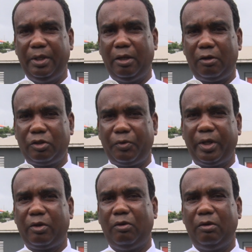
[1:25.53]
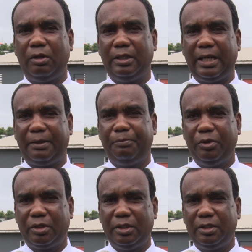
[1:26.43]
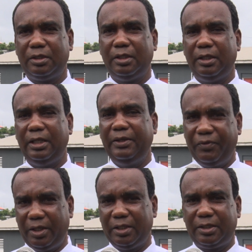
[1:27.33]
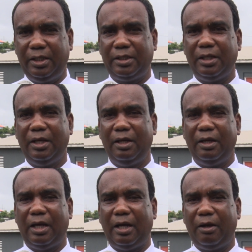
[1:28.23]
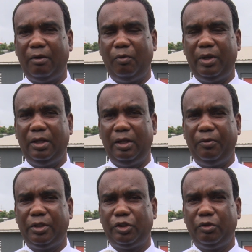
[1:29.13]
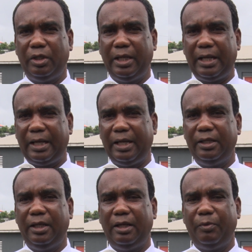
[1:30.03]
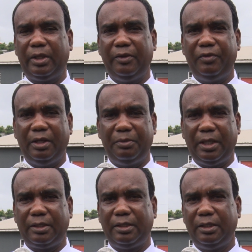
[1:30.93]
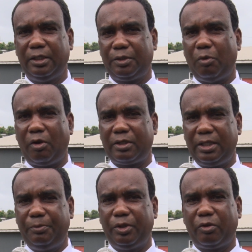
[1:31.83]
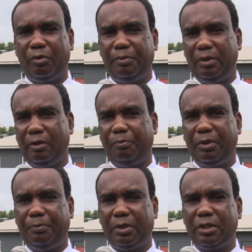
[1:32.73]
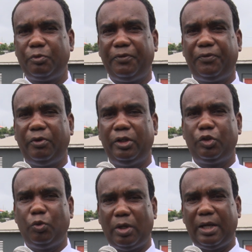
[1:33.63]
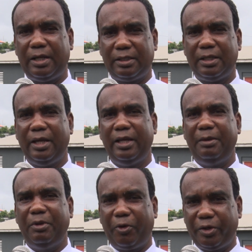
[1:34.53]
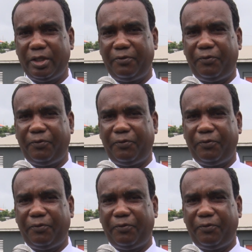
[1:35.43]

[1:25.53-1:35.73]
may also recall that persons leaving the state, uh, when they reach to the airline, the airline will give them that small slip. Uh, persons refer to as immigration